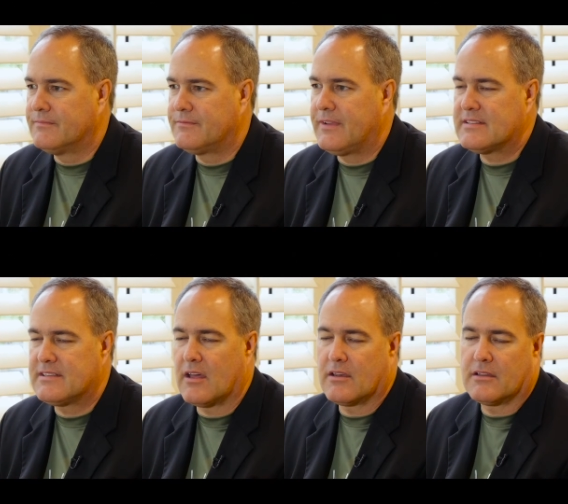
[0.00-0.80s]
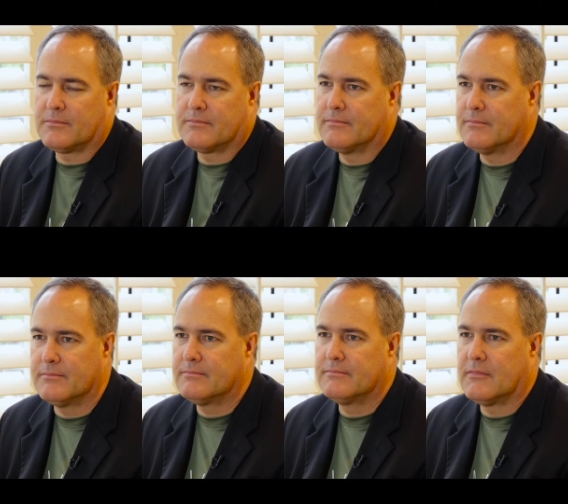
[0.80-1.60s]
face down on,
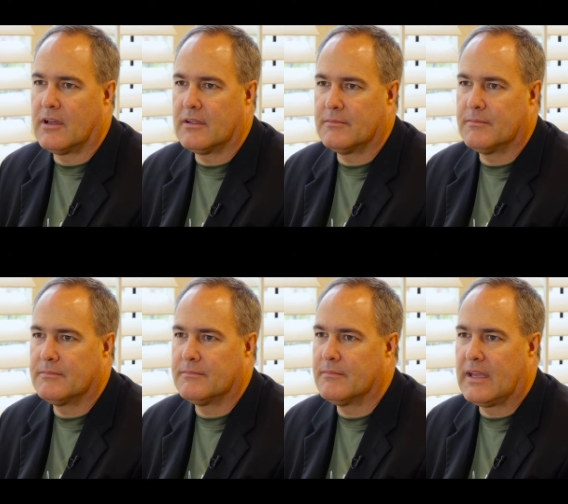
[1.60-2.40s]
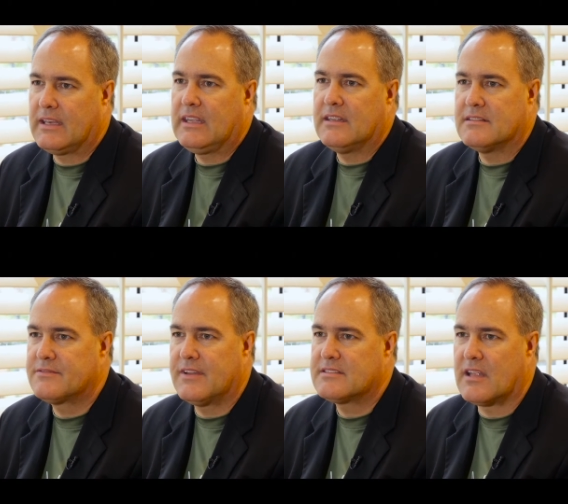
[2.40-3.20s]
on my knees,
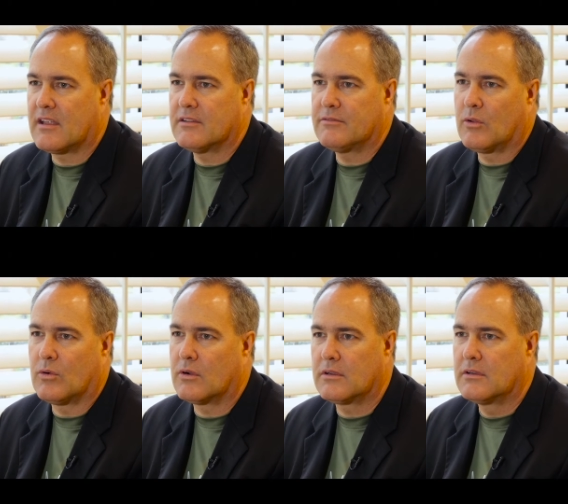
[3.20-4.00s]
face down on the floor